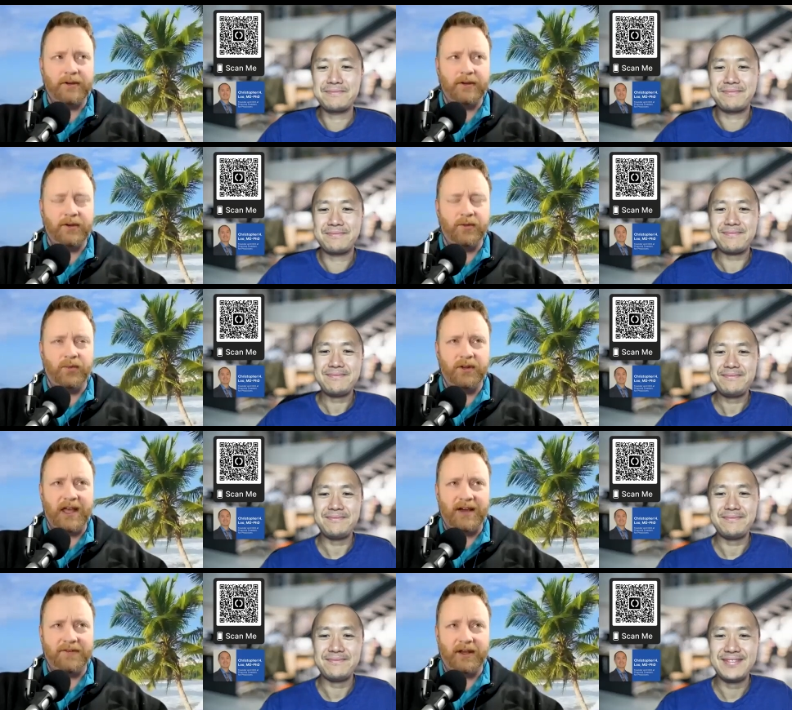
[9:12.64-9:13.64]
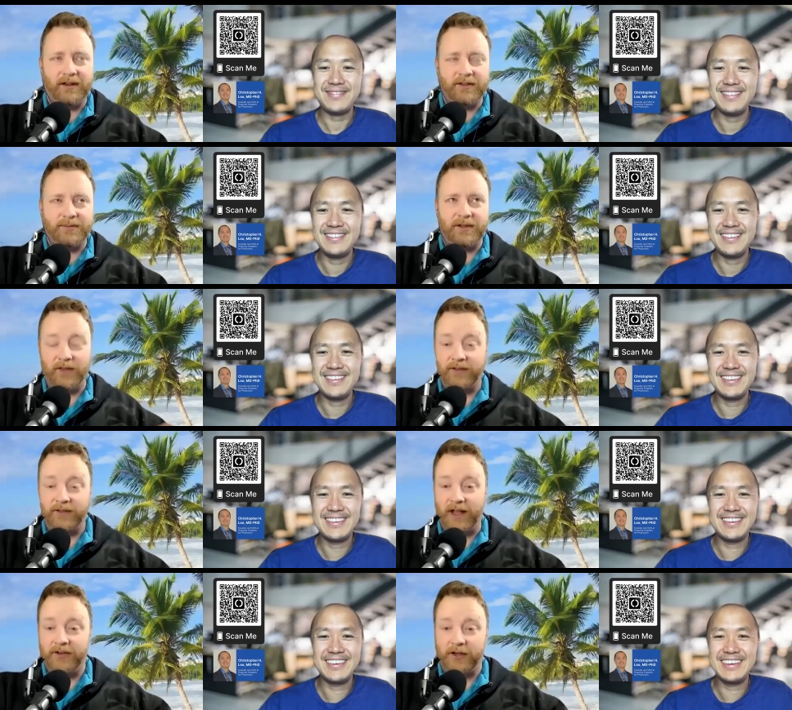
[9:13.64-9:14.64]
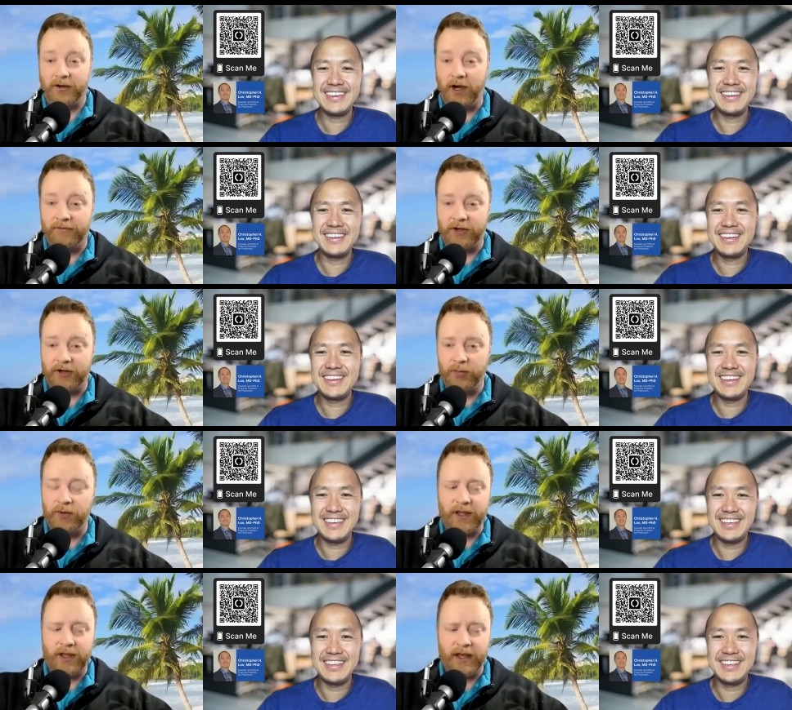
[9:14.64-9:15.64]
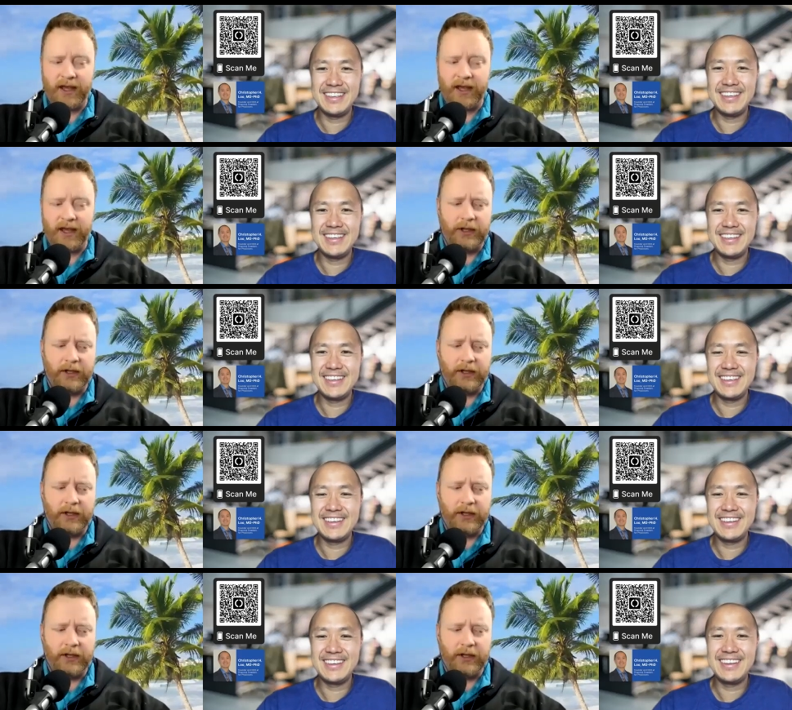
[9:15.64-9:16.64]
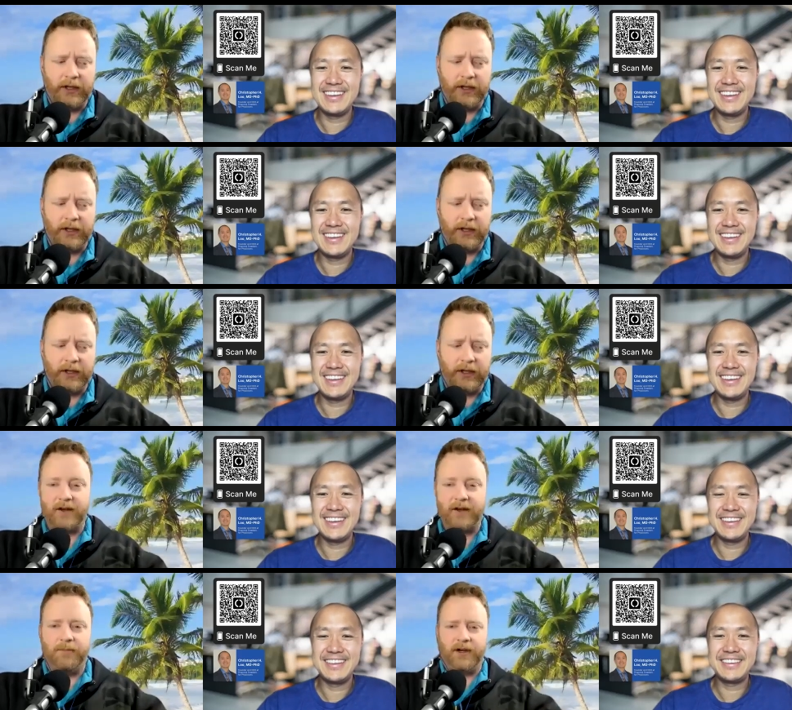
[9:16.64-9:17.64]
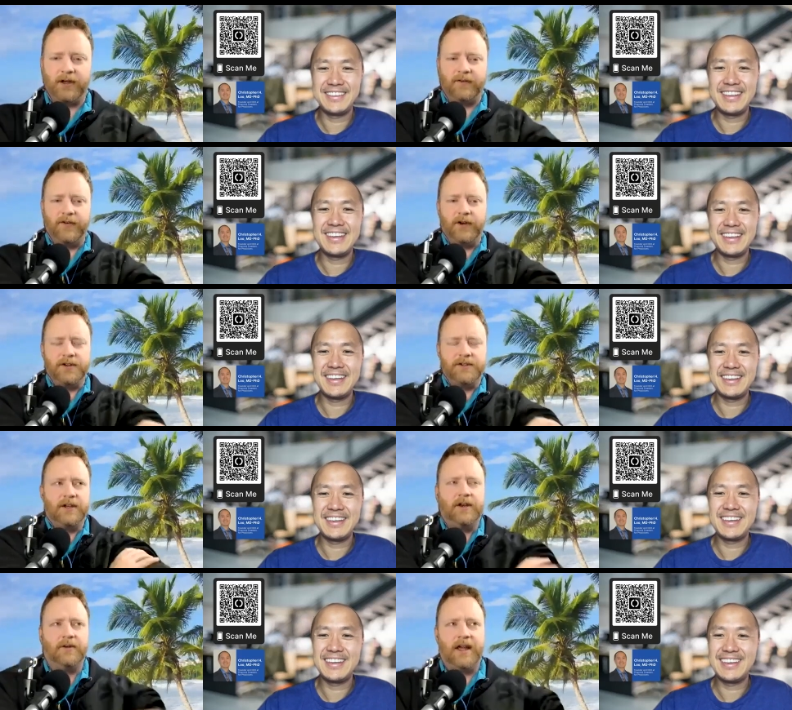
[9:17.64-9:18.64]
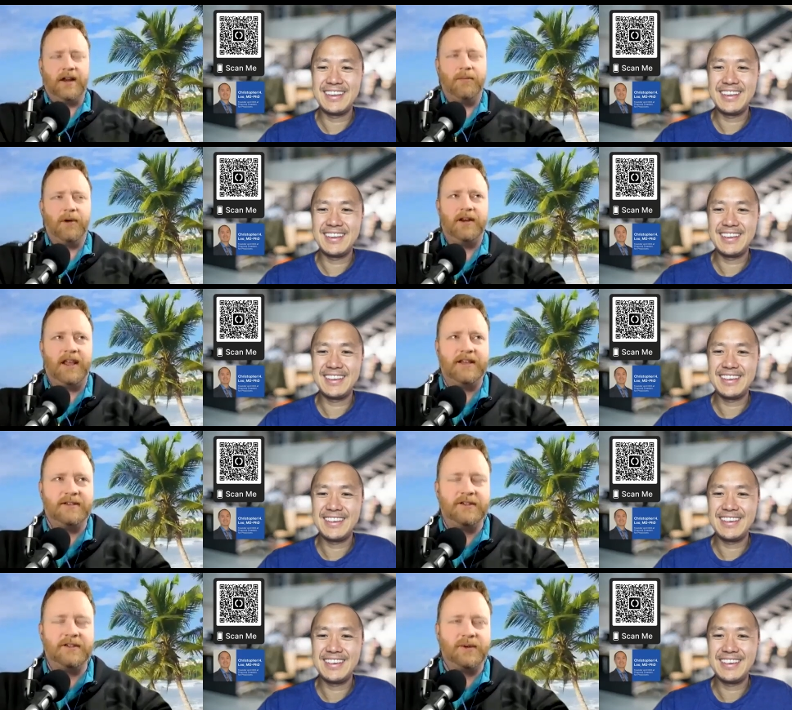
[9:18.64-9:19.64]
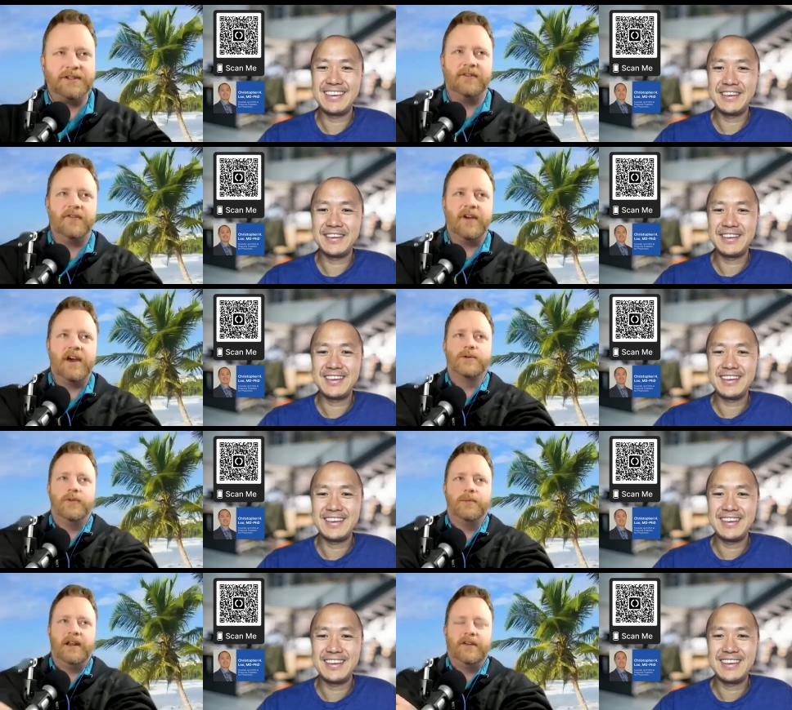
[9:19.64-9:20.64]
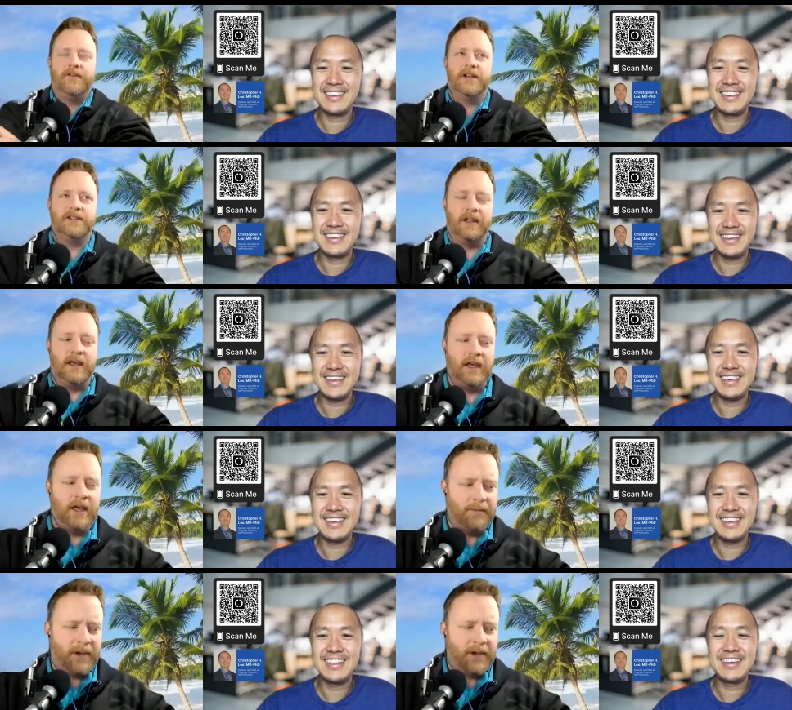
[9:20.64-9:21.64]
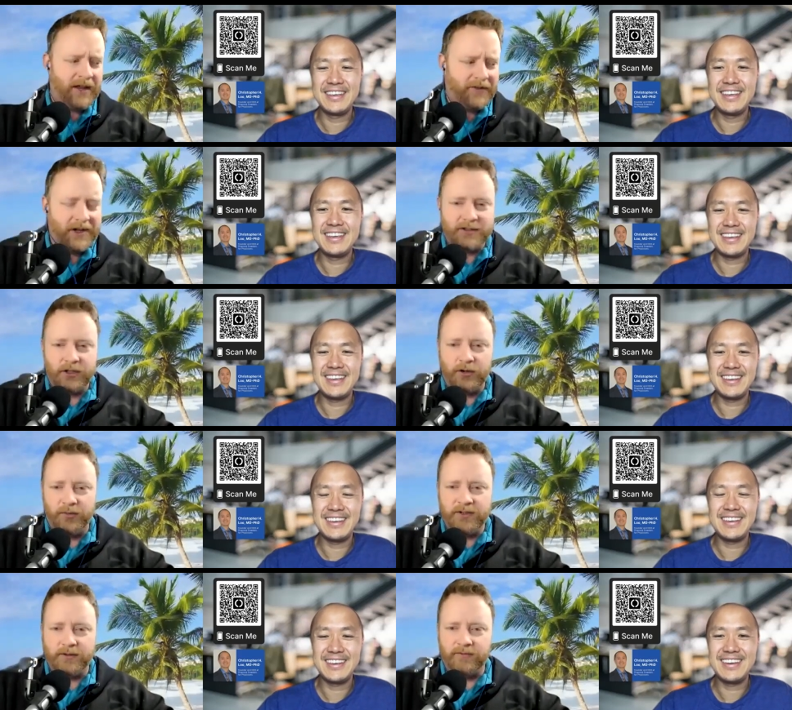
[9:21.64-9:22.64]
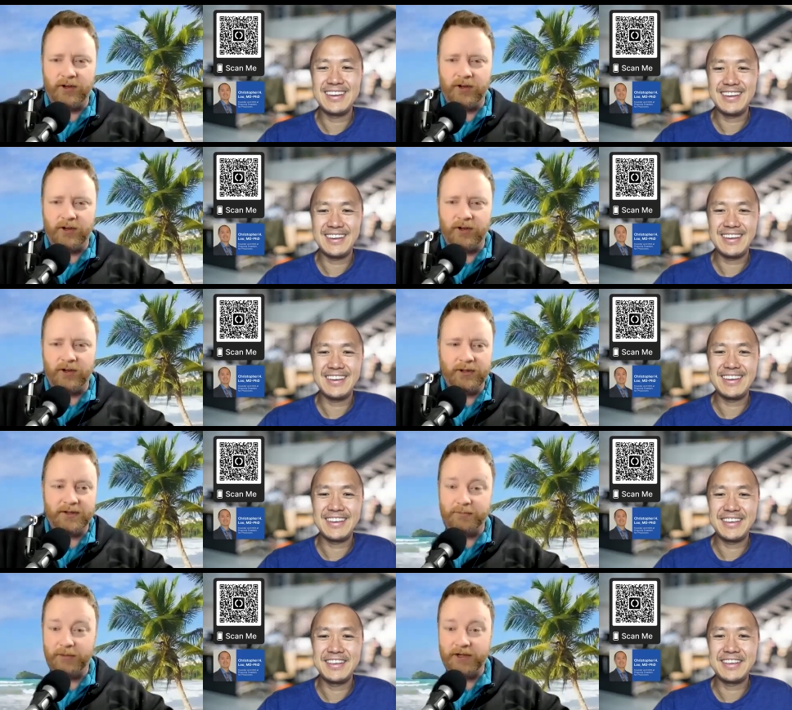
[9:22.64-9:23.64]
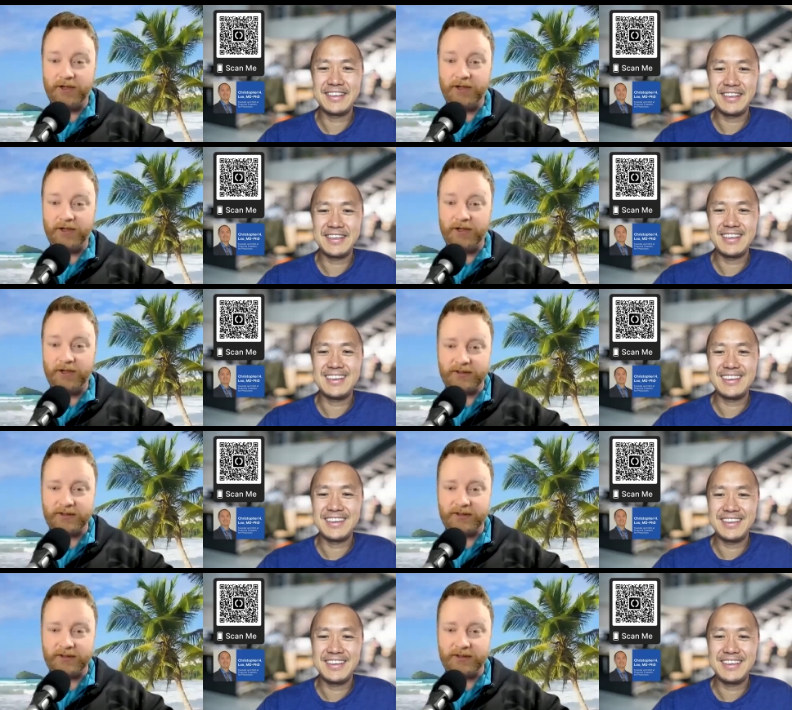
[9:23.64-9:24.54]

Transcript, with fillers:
Speaker 1: you really have to, uh, speaking of like validating your offering, you really have to test it through organic marketing first. And, and organic marketing has an interesting advantage over paid advertising. Paid advertising, you can reach a volume of people, it, but it's a numbers game.